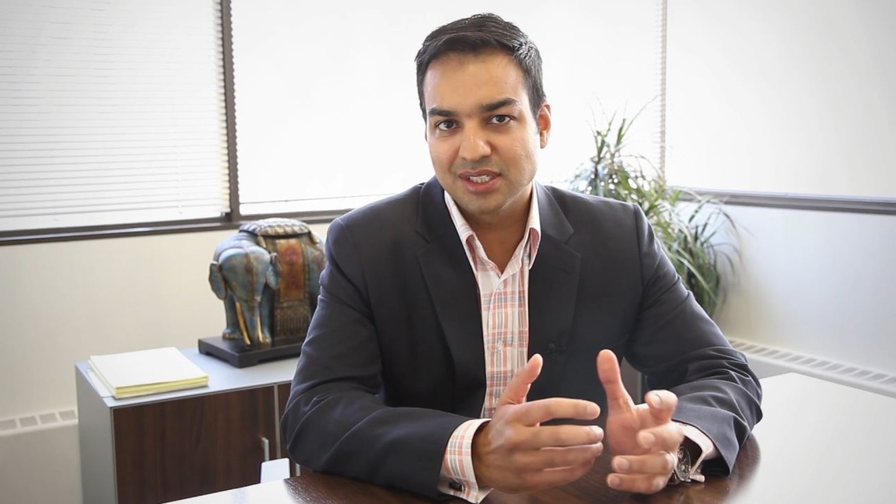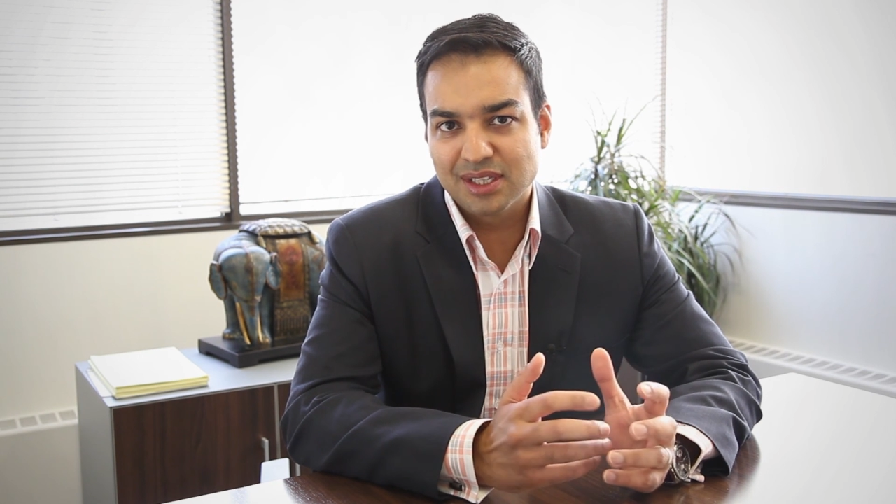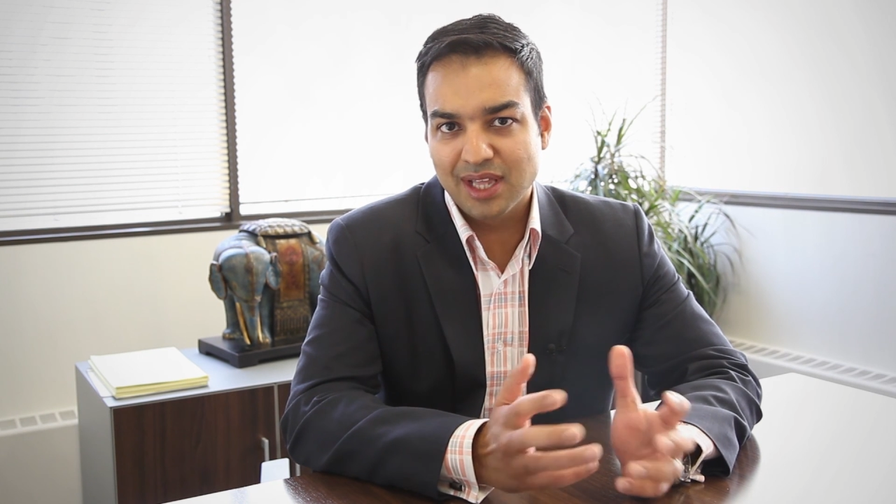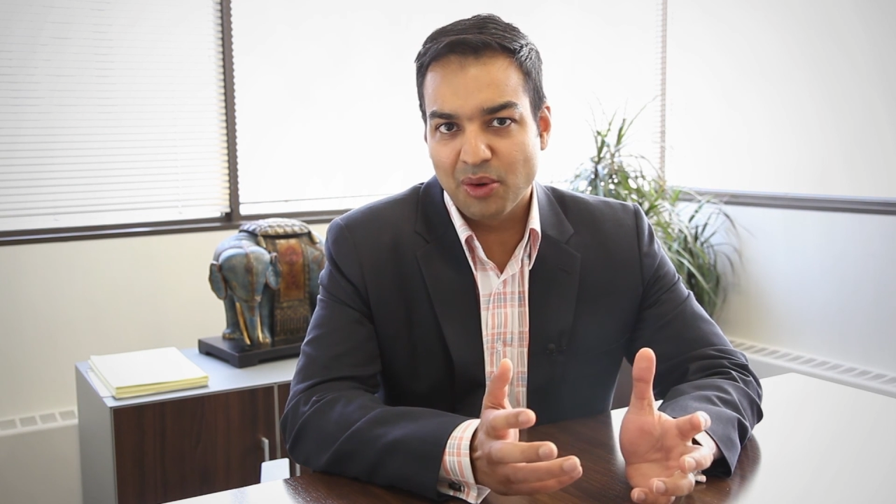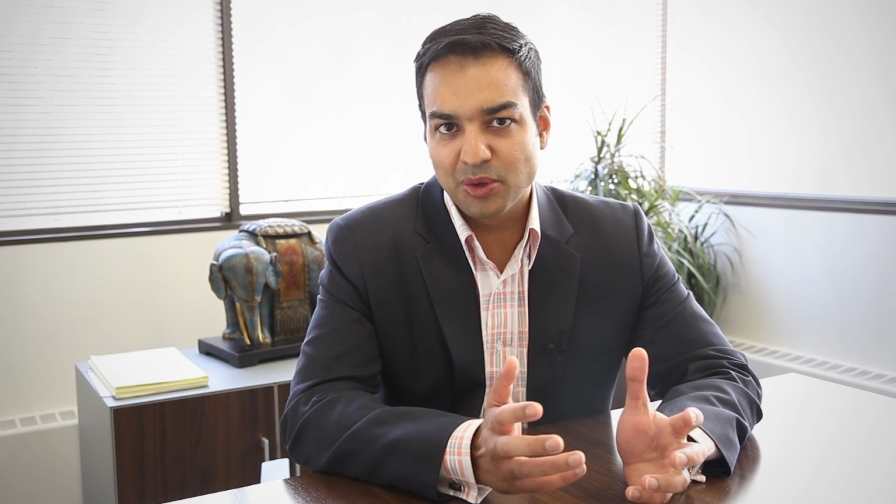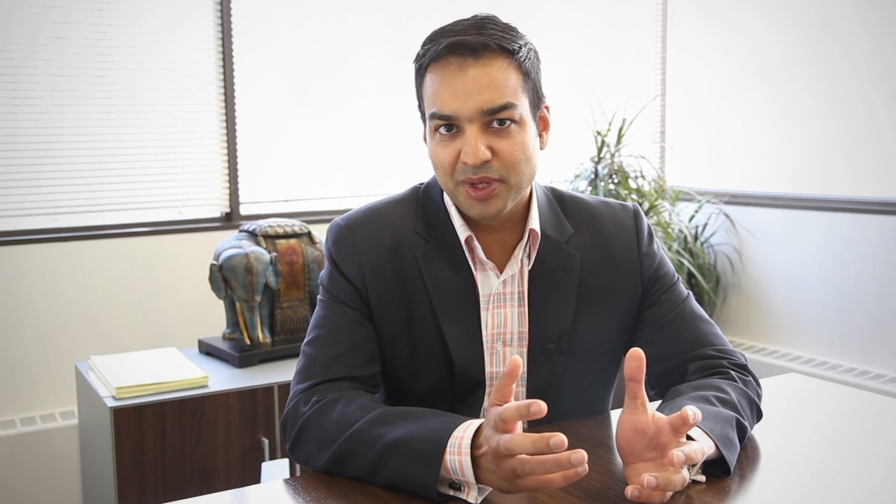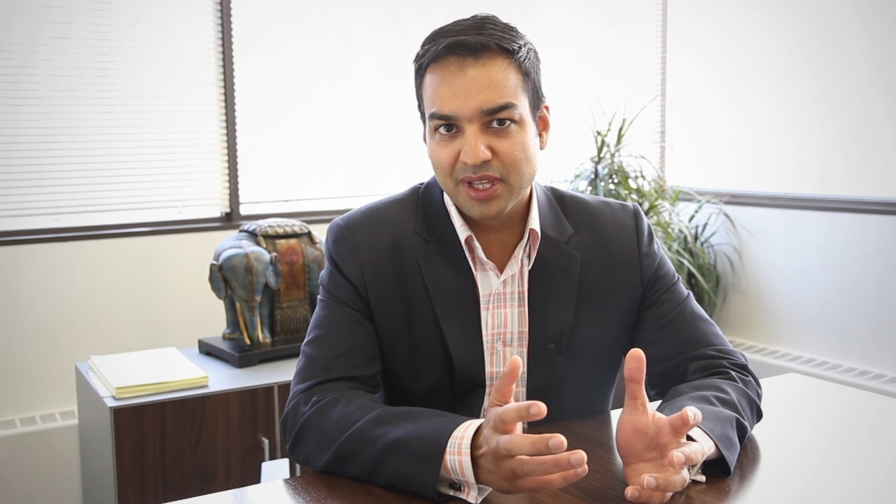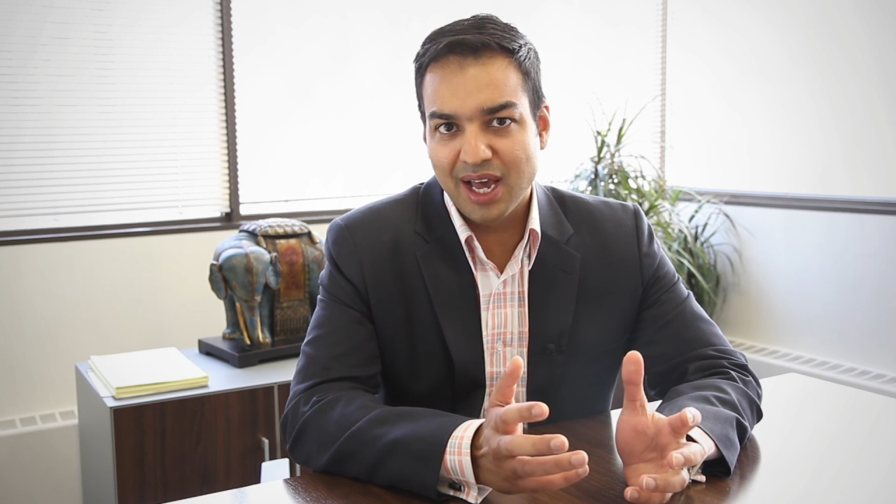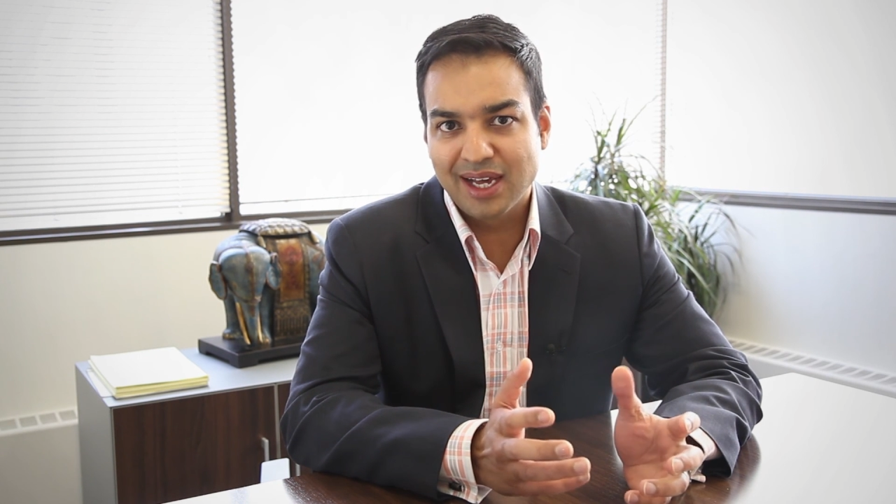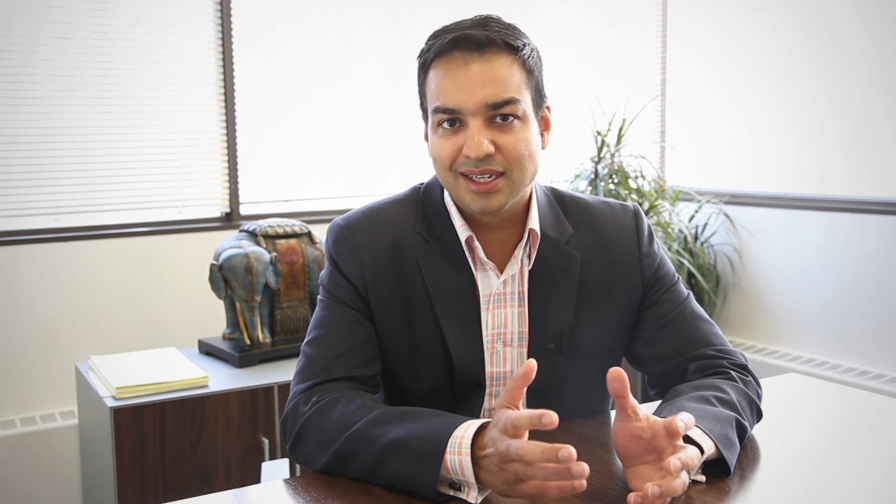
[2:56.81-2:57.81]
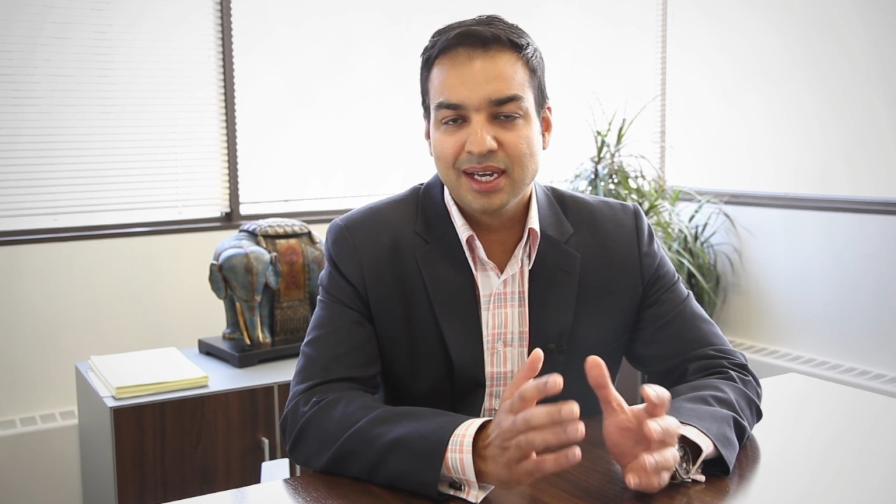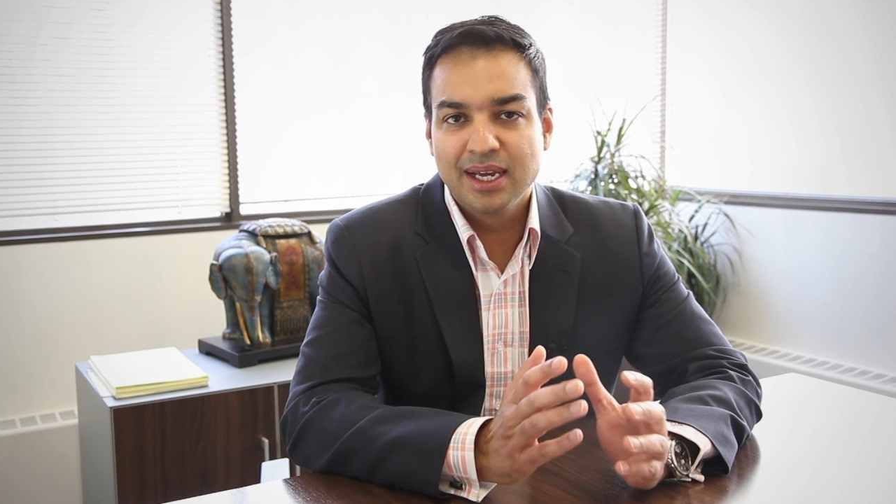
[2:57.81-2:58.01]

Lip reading: and that would be that.